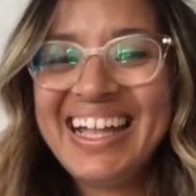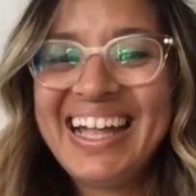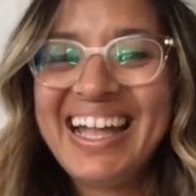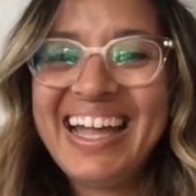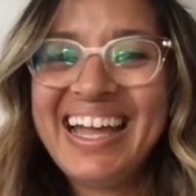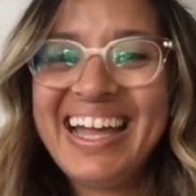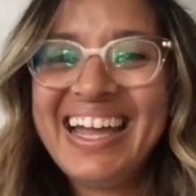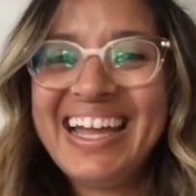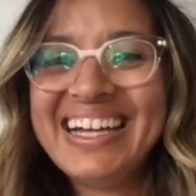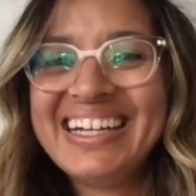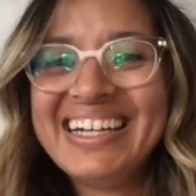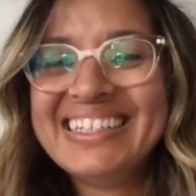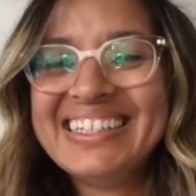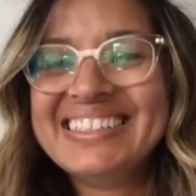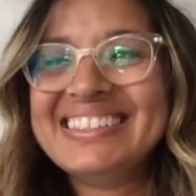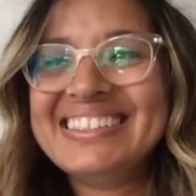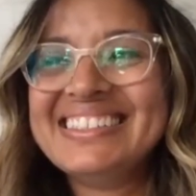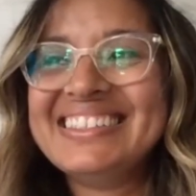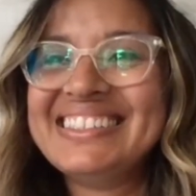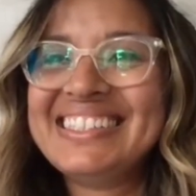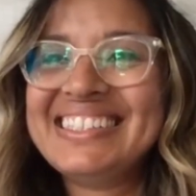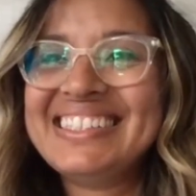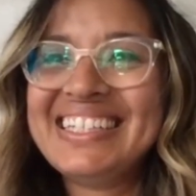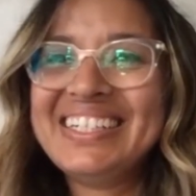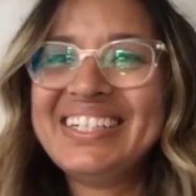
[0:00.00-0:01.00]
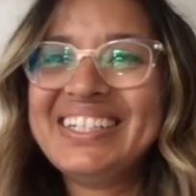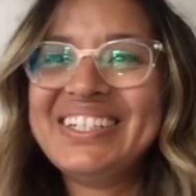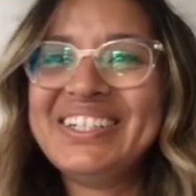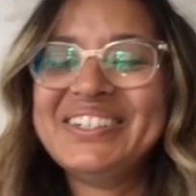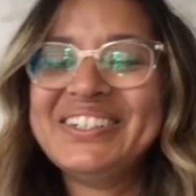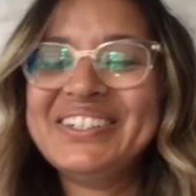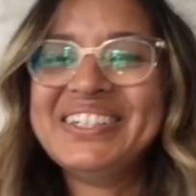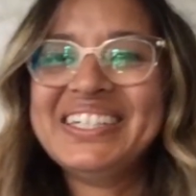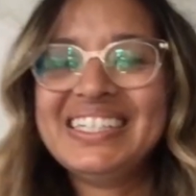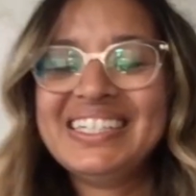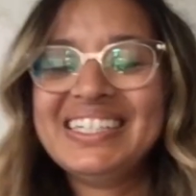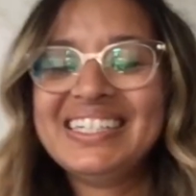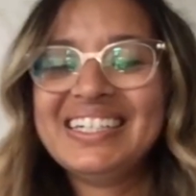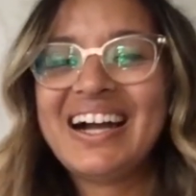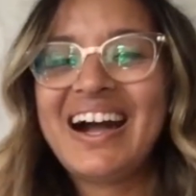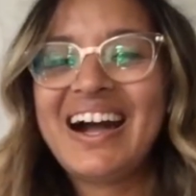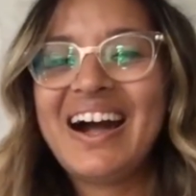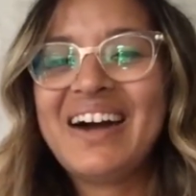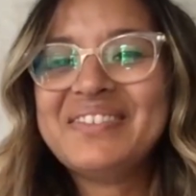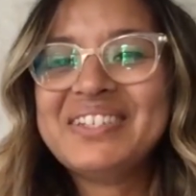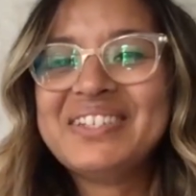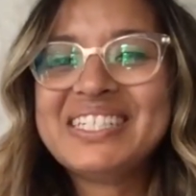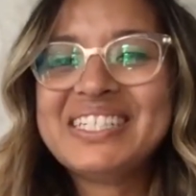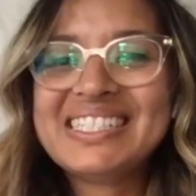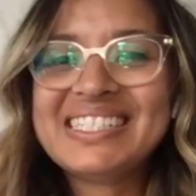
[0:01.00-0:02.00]
And, you know, he
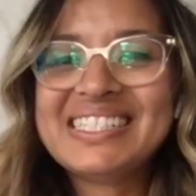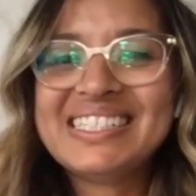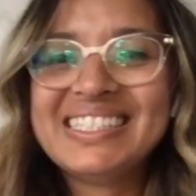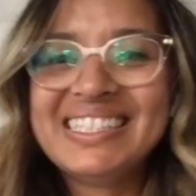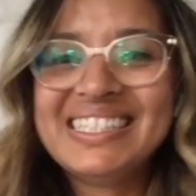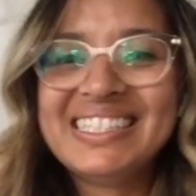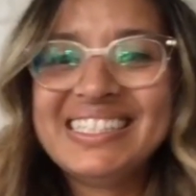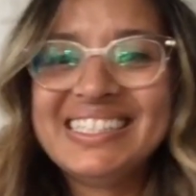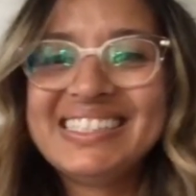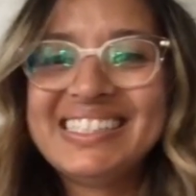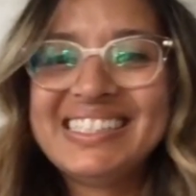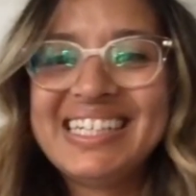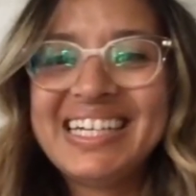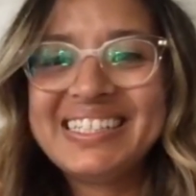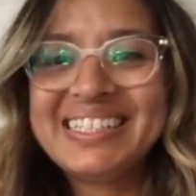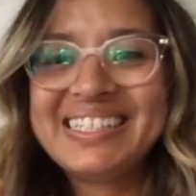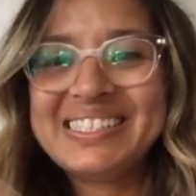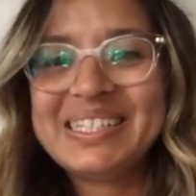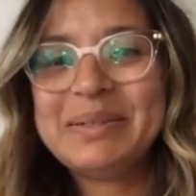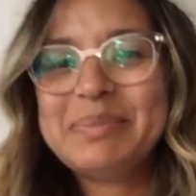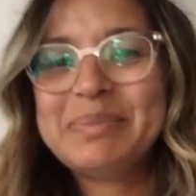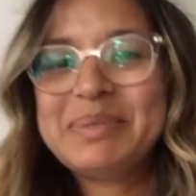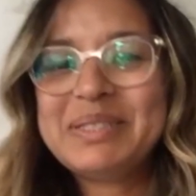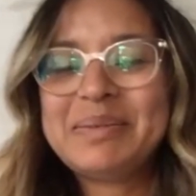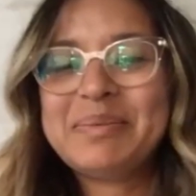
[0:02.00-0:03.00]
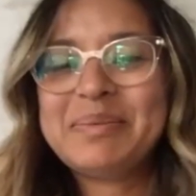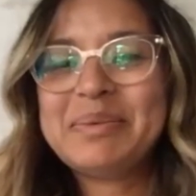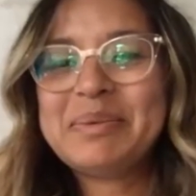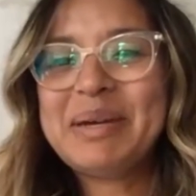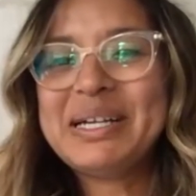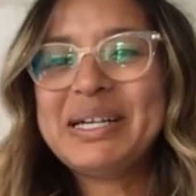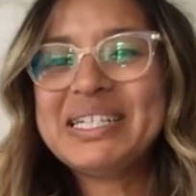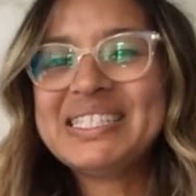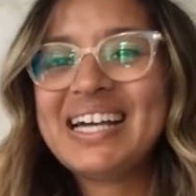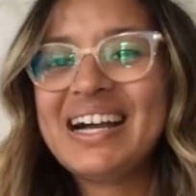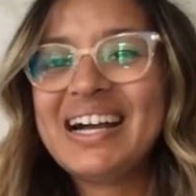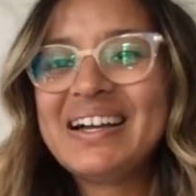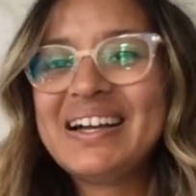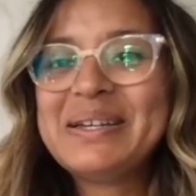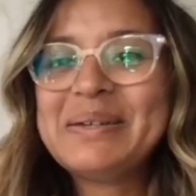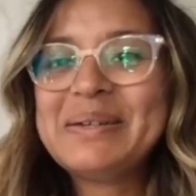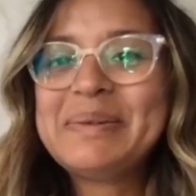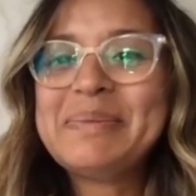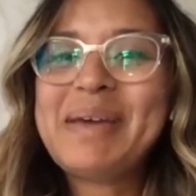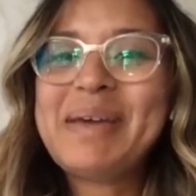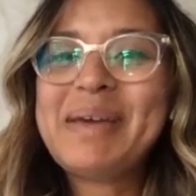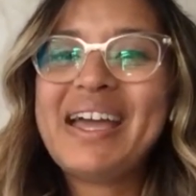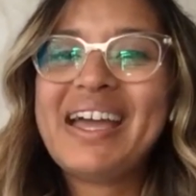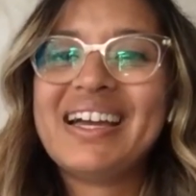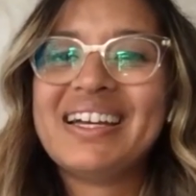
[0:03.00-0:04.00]
obviously takes up some of my
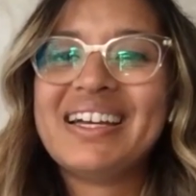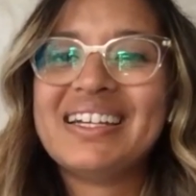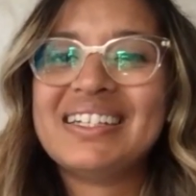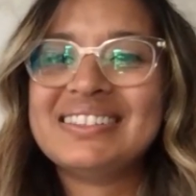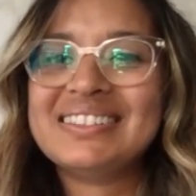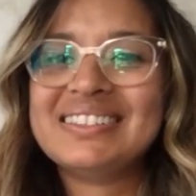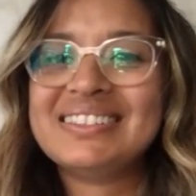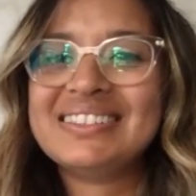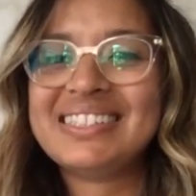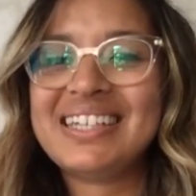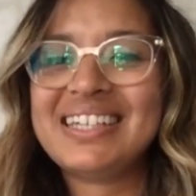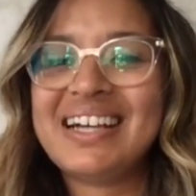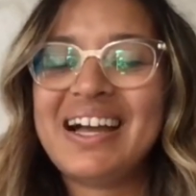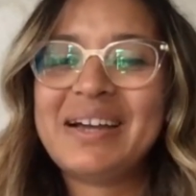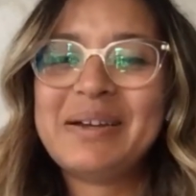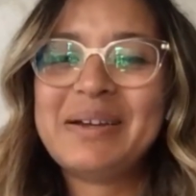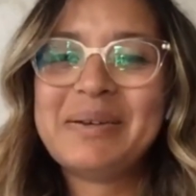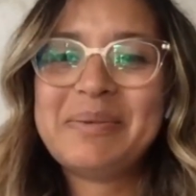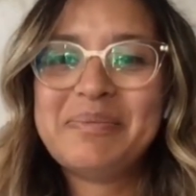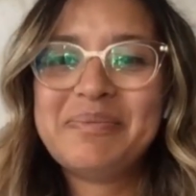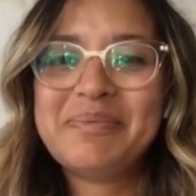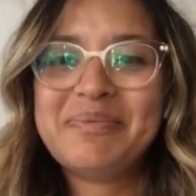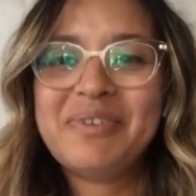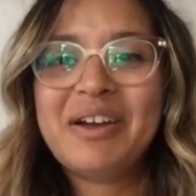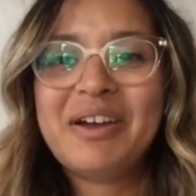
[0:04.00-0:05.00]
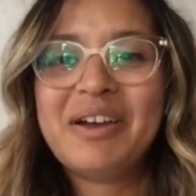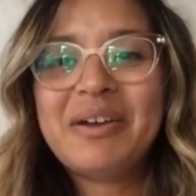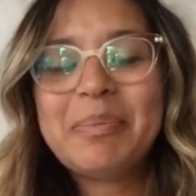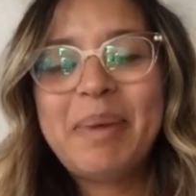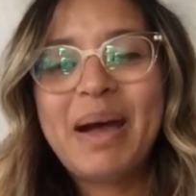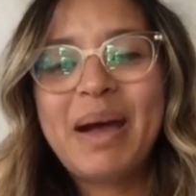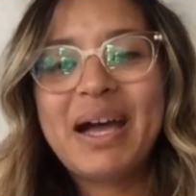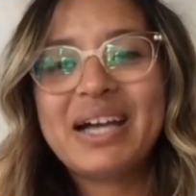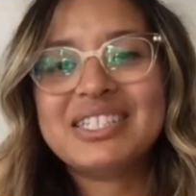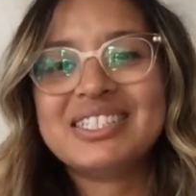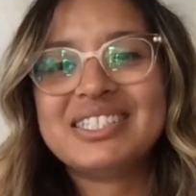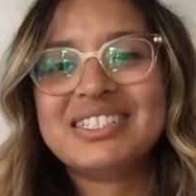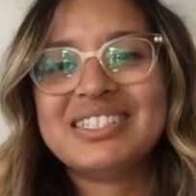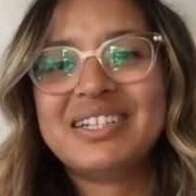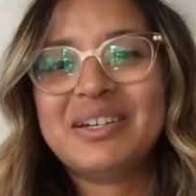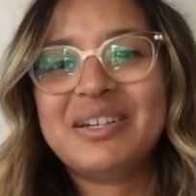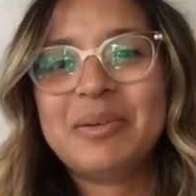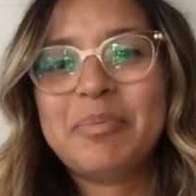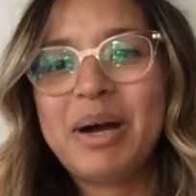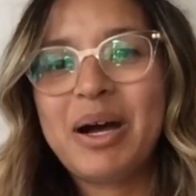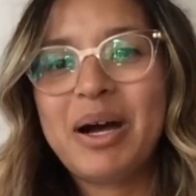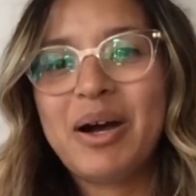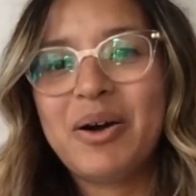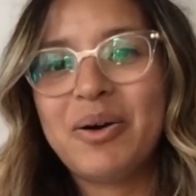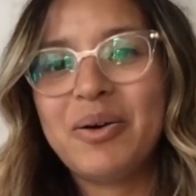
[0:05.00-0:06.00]
time, and I'm very passionate
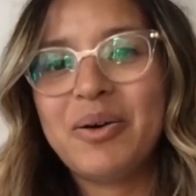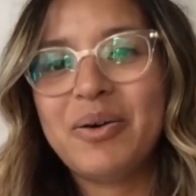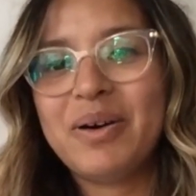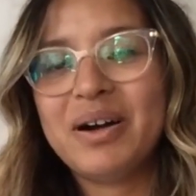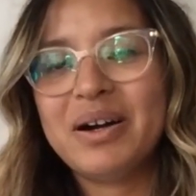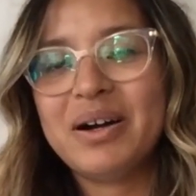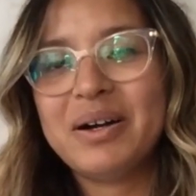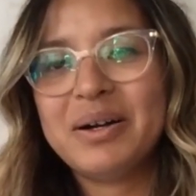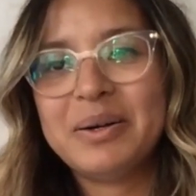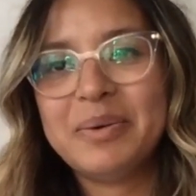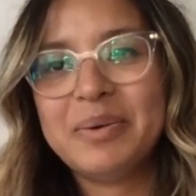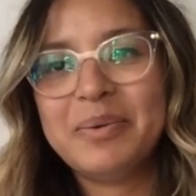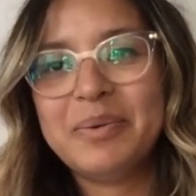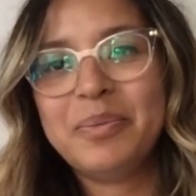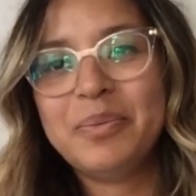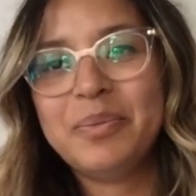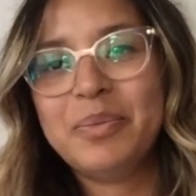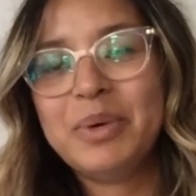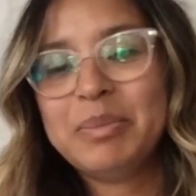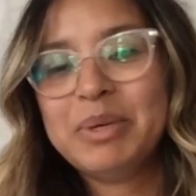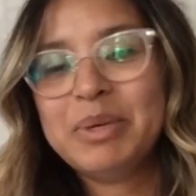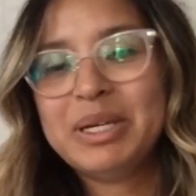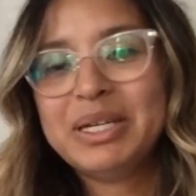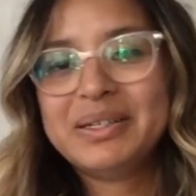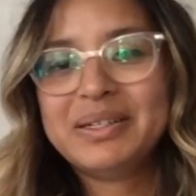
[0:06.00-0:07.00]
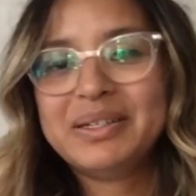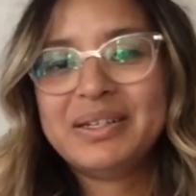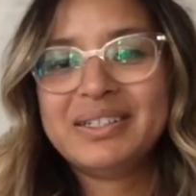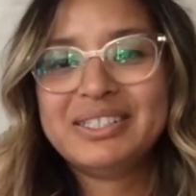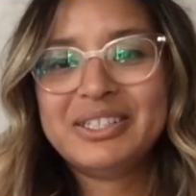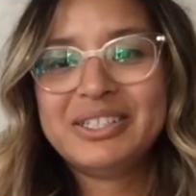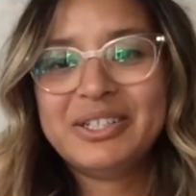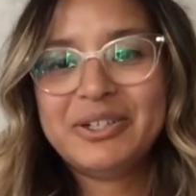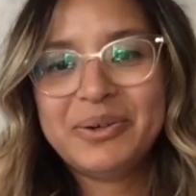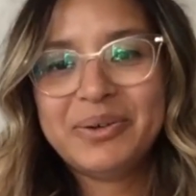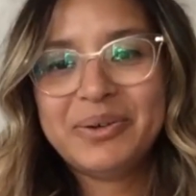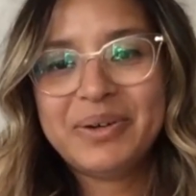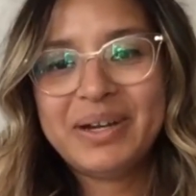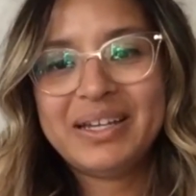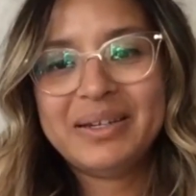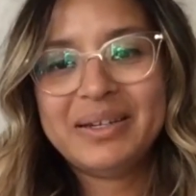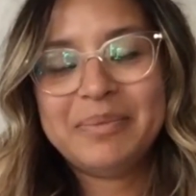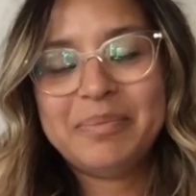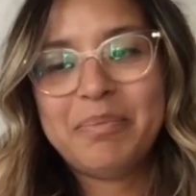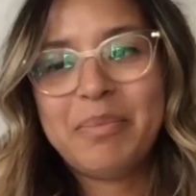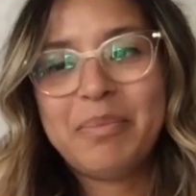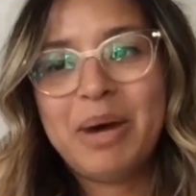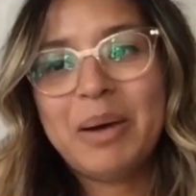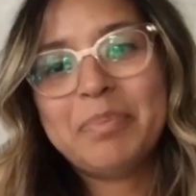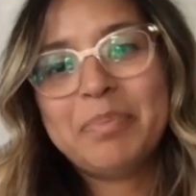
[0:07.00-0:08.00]
about uh, women, you know,
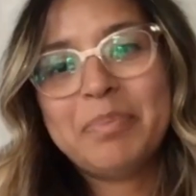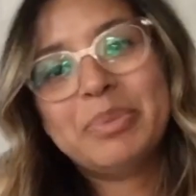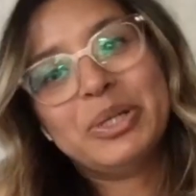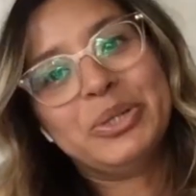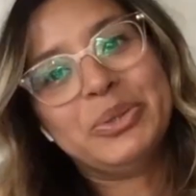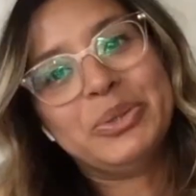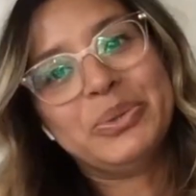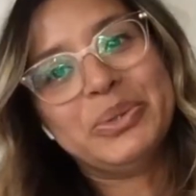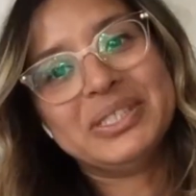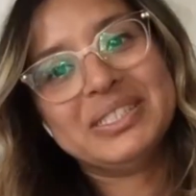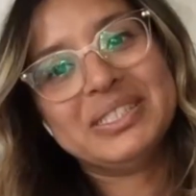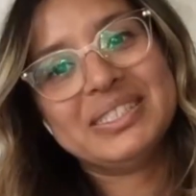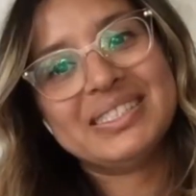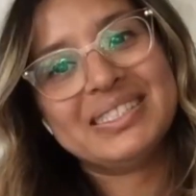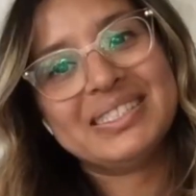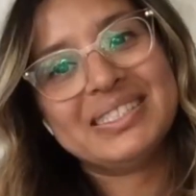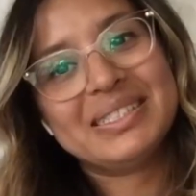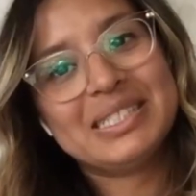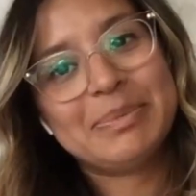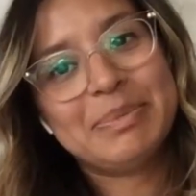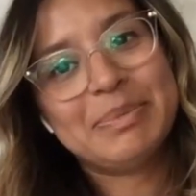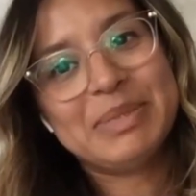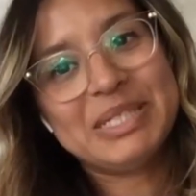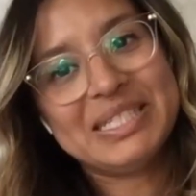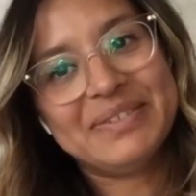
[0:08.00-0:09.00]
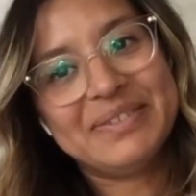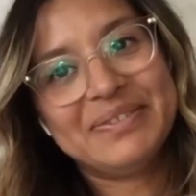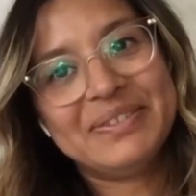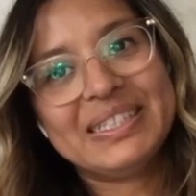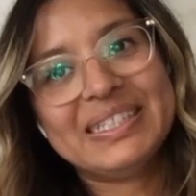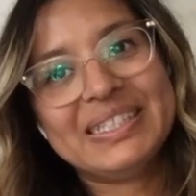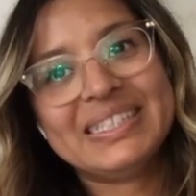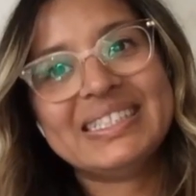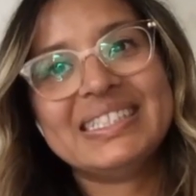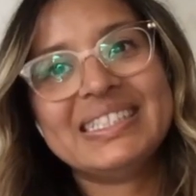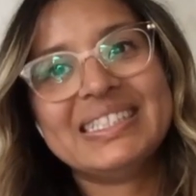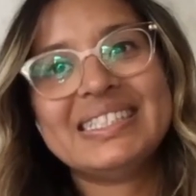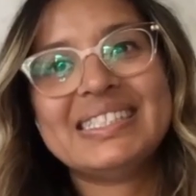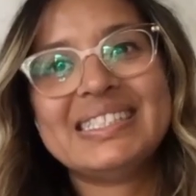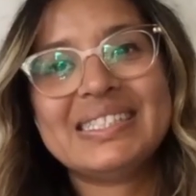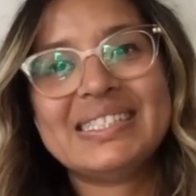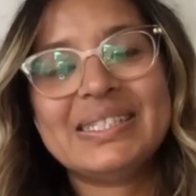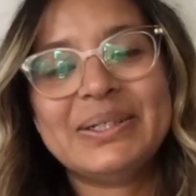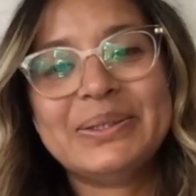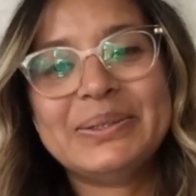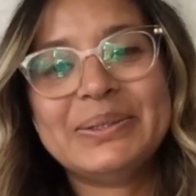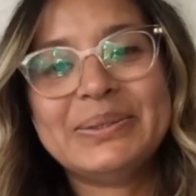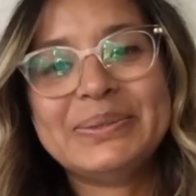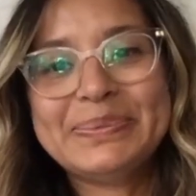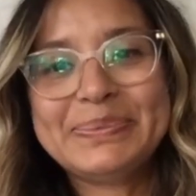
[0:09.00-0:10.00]
and mompreneurs specifically.
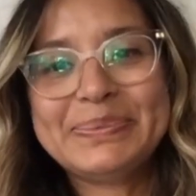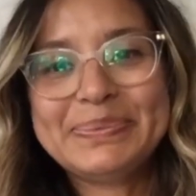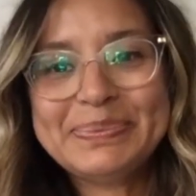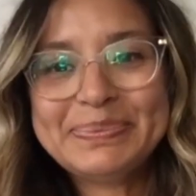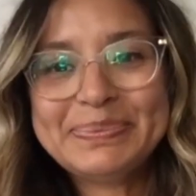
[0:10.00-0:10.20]
So